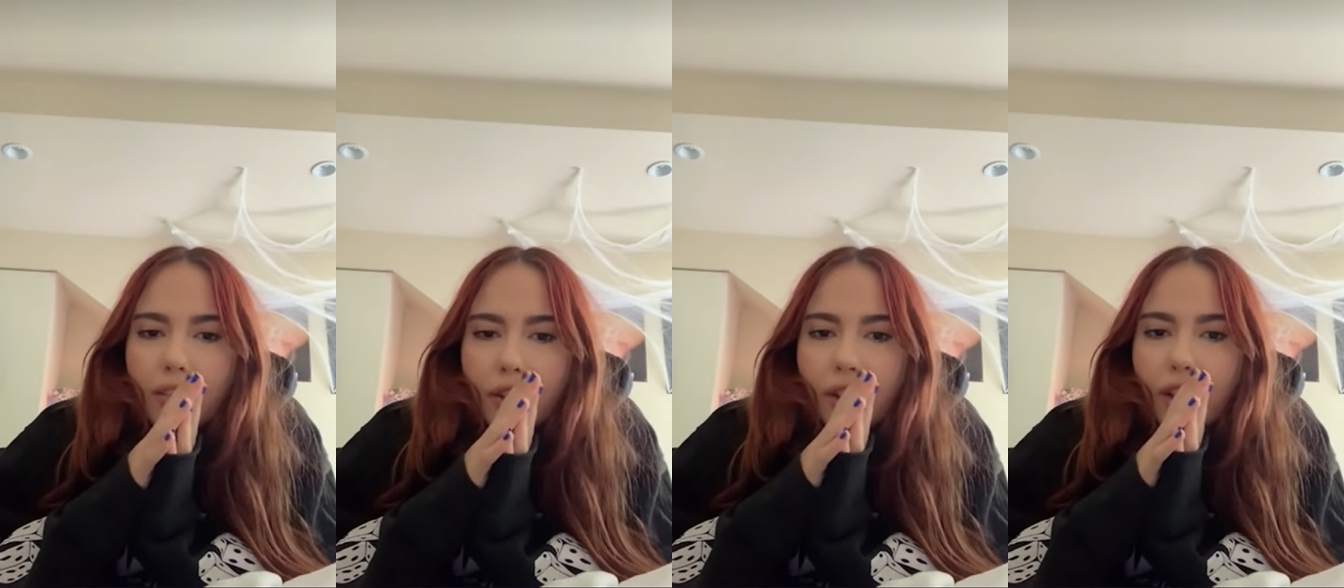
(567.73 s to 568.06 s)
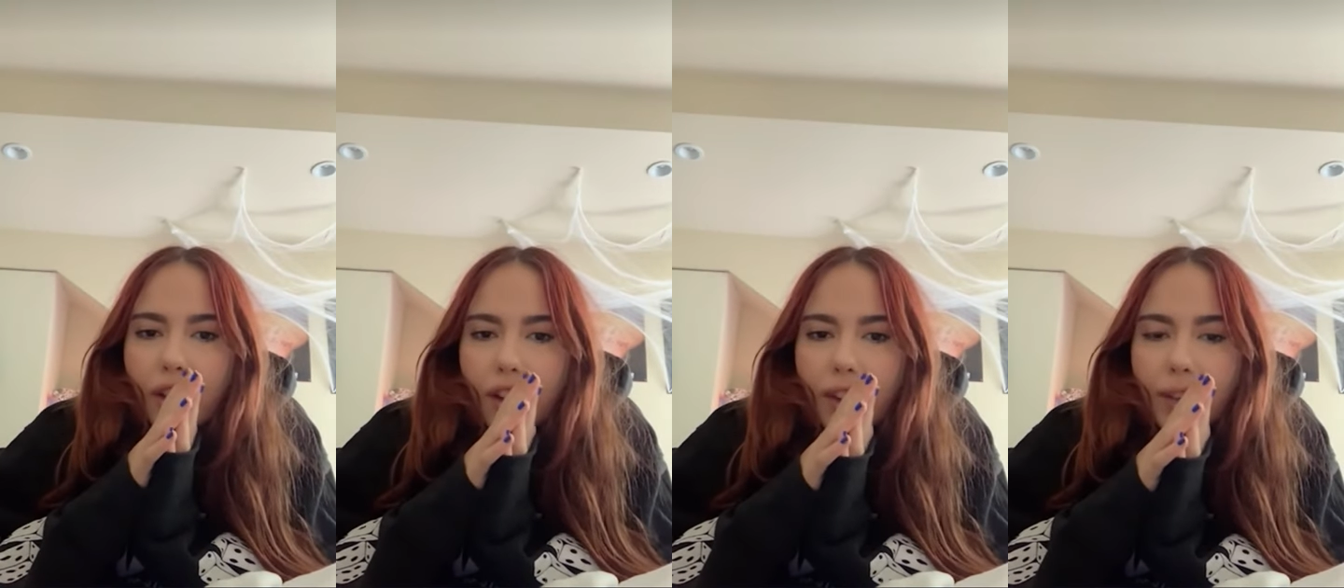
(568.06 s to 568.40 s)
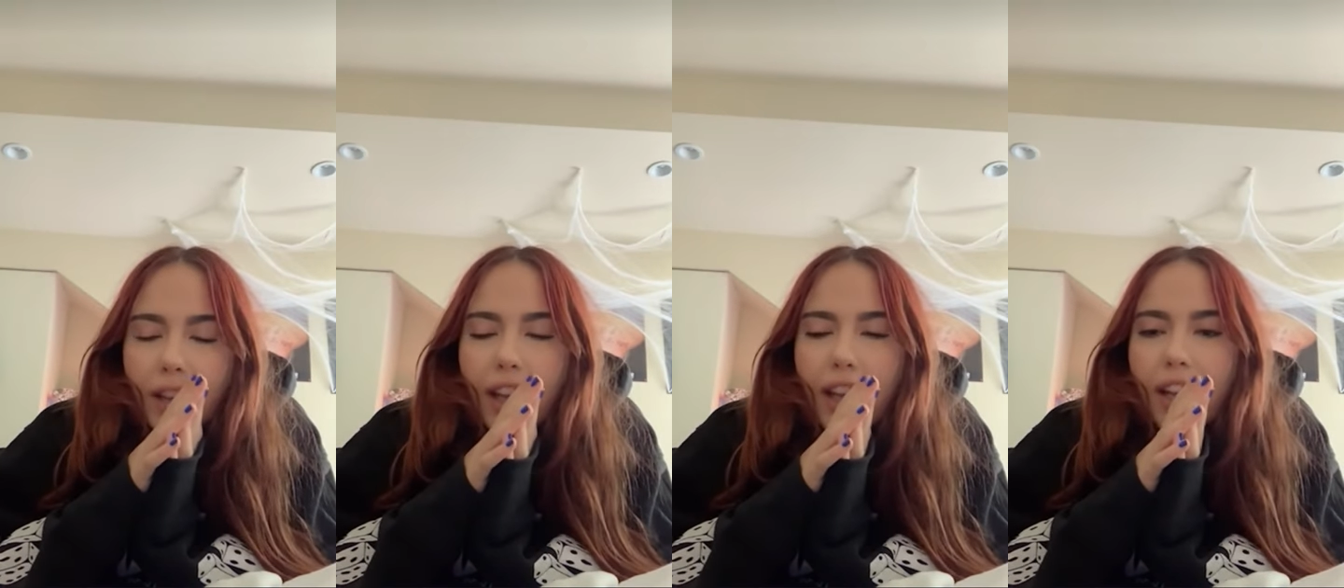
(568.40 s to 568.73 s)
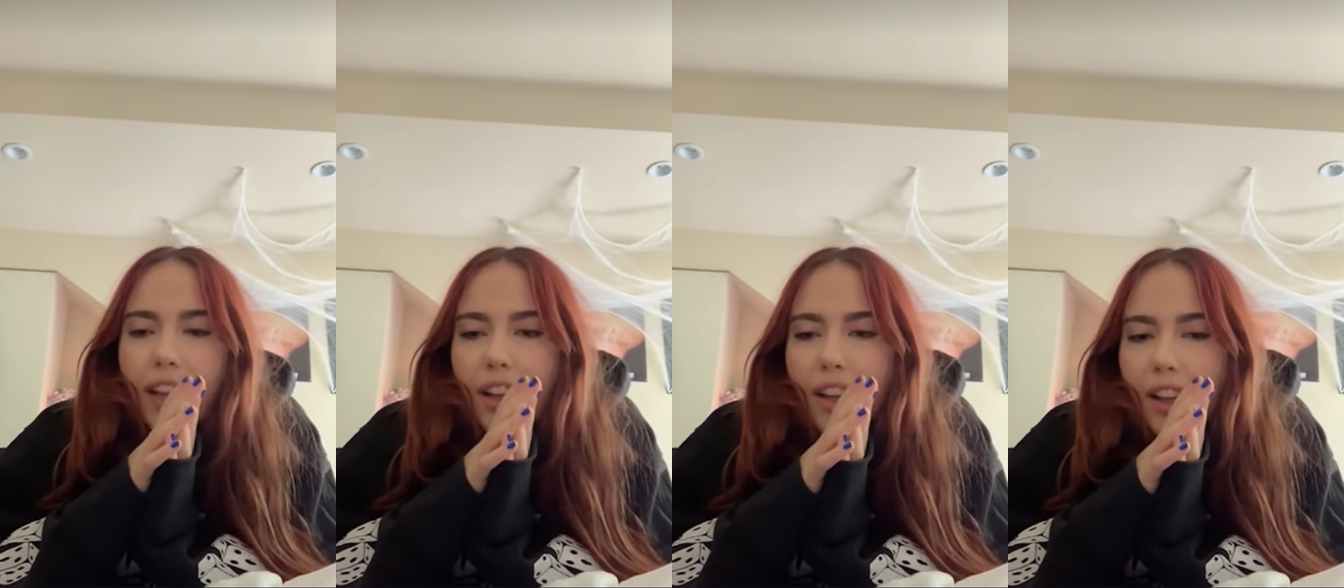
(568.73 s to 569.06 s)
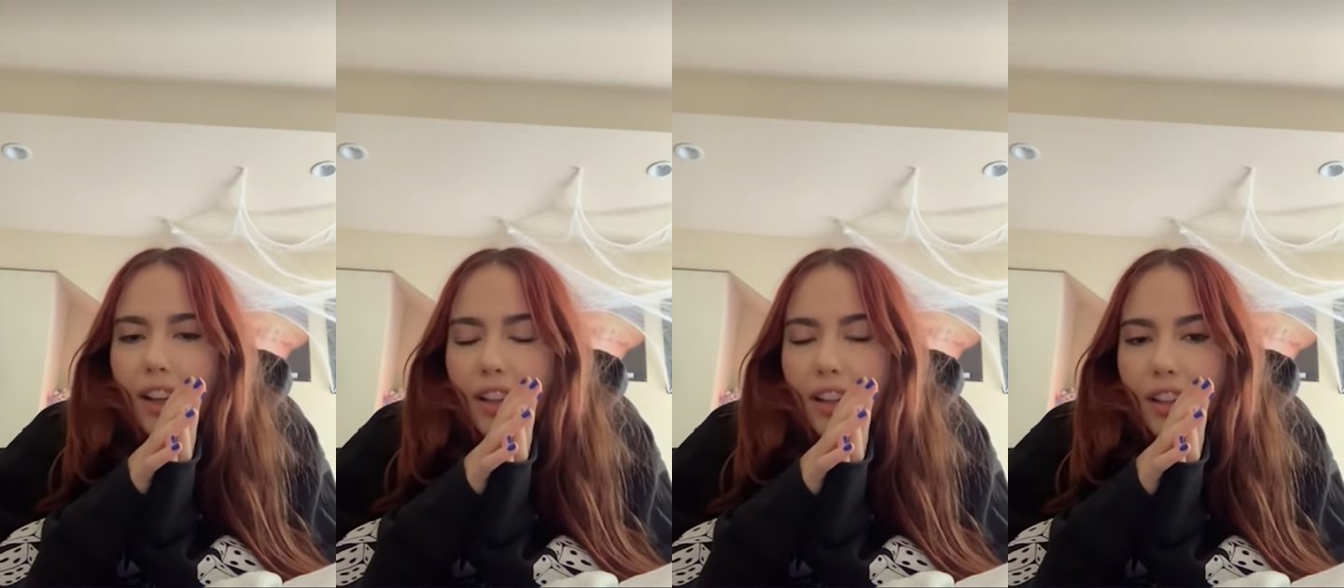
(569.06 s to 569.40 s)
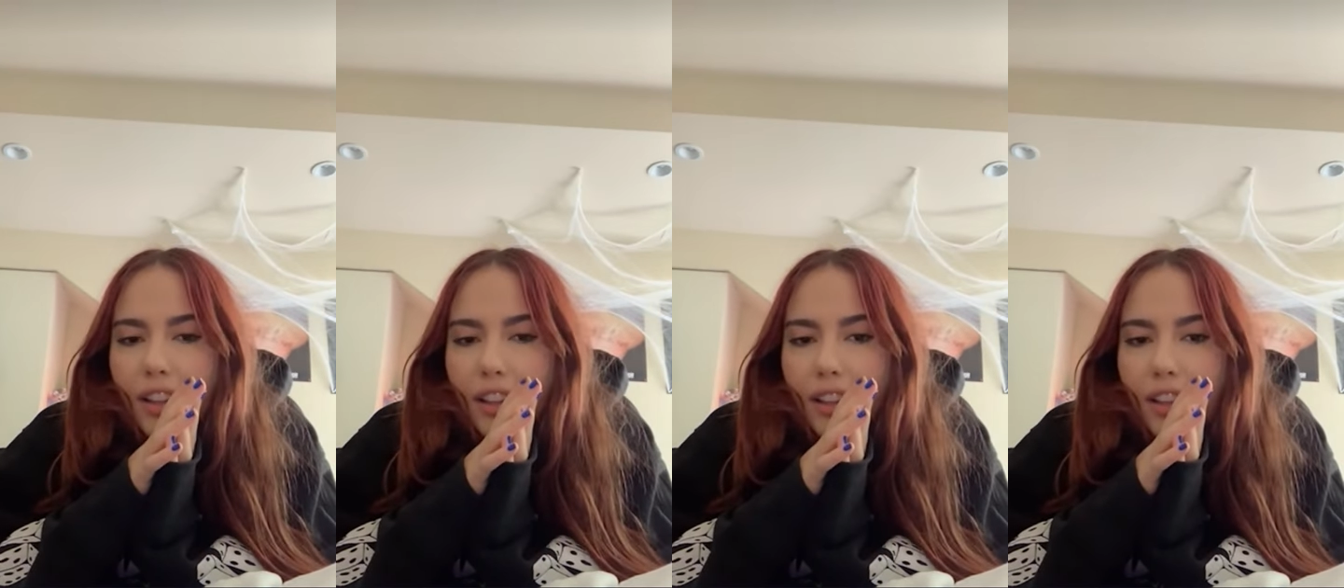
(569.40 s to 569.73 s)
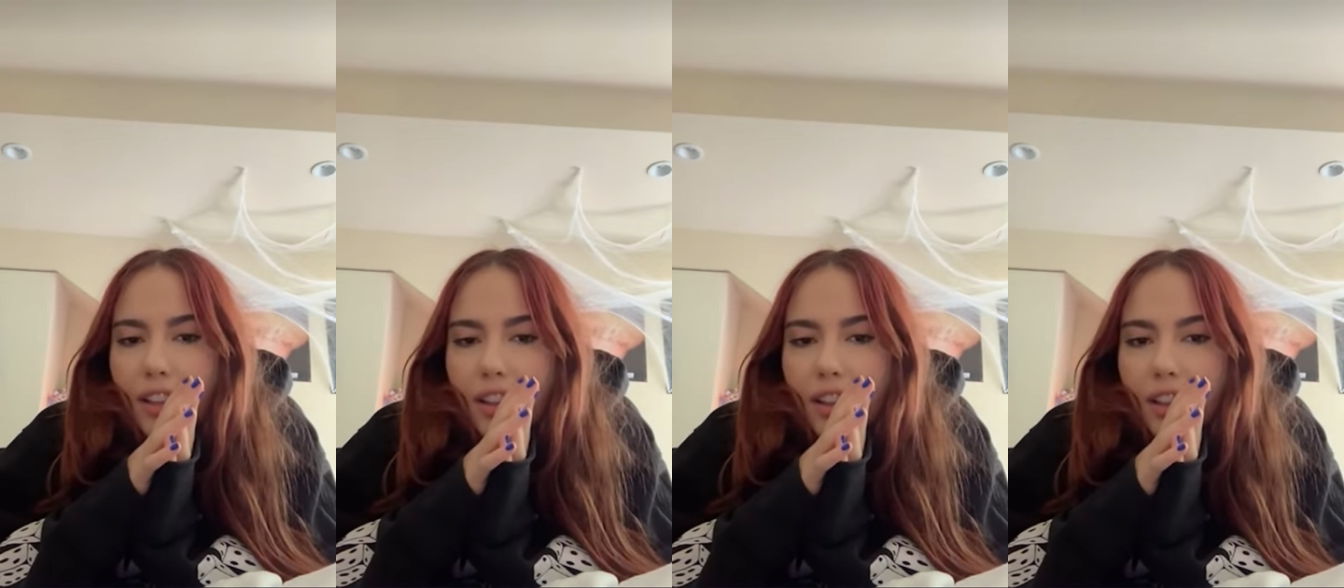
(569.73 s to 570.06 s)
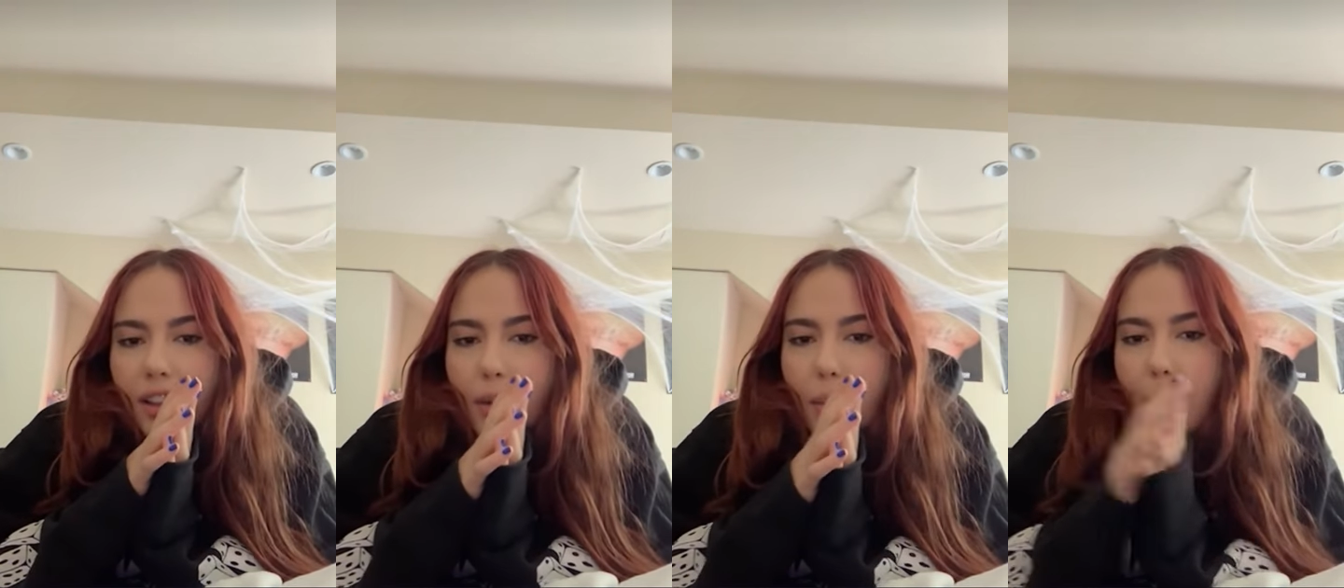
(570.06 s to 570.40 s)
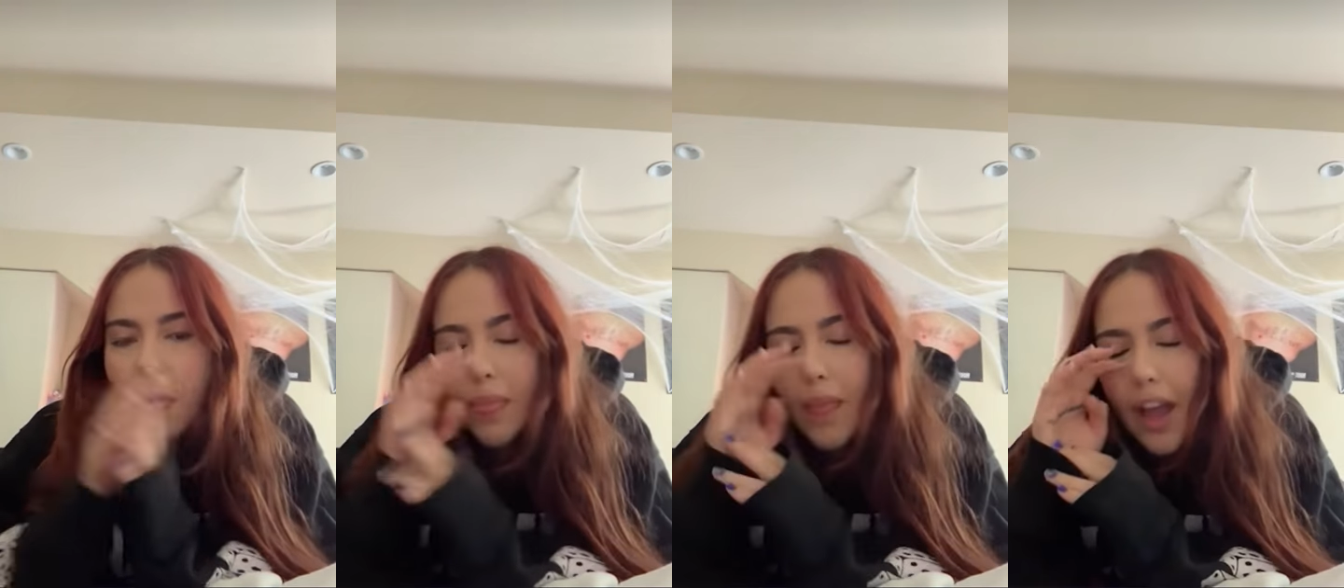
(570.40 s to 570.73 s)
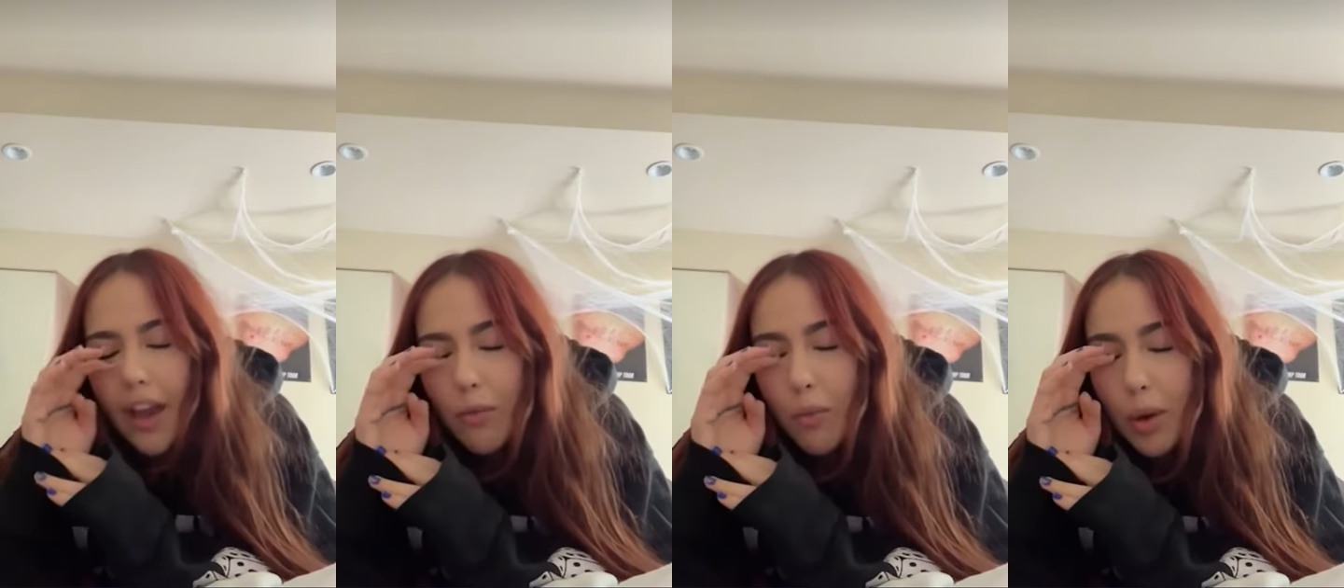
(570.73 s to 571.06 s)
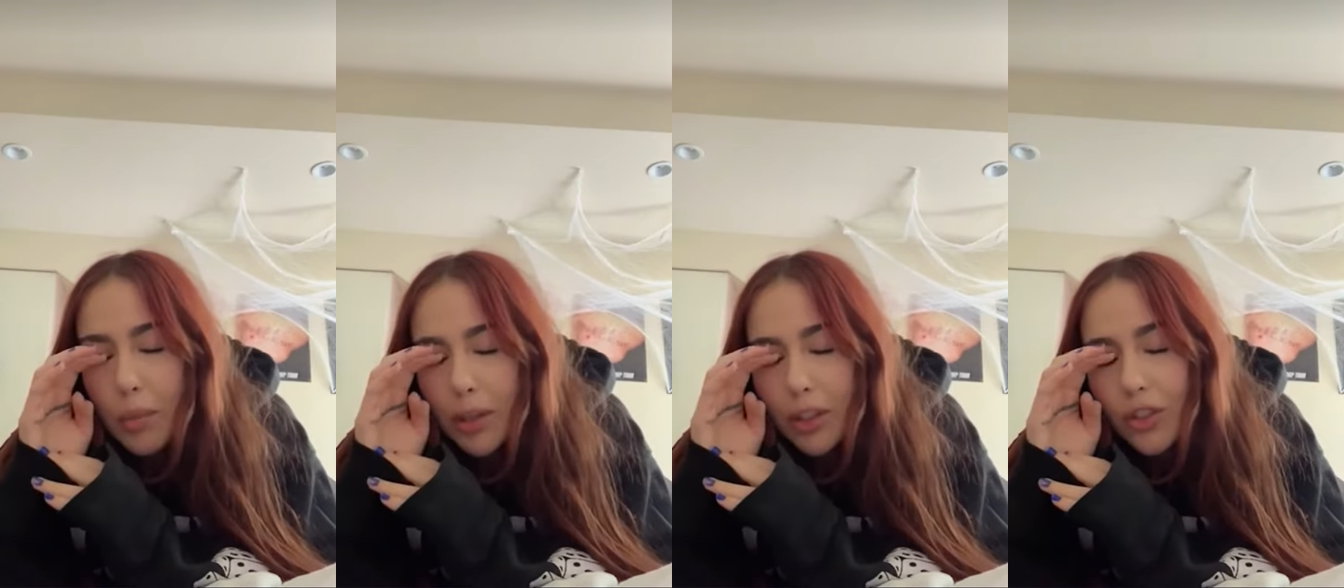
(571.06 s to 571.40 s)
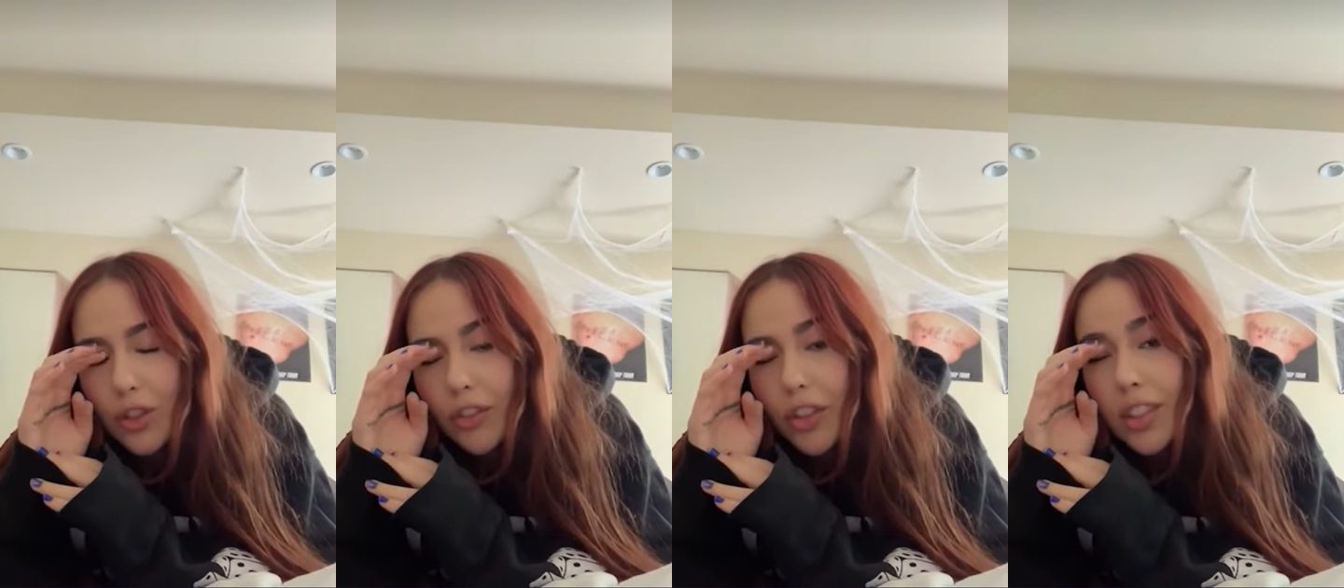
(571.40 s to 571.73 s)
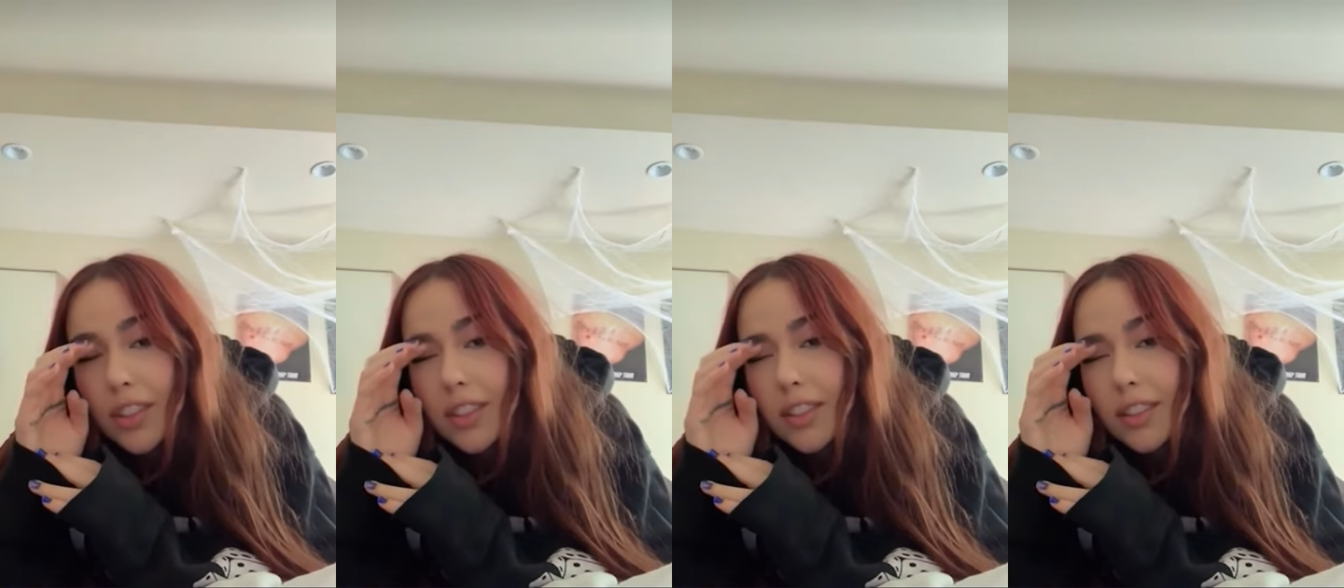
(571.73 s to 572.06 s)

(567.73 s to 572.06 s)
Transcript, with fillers: for your and uh I have one picture of us.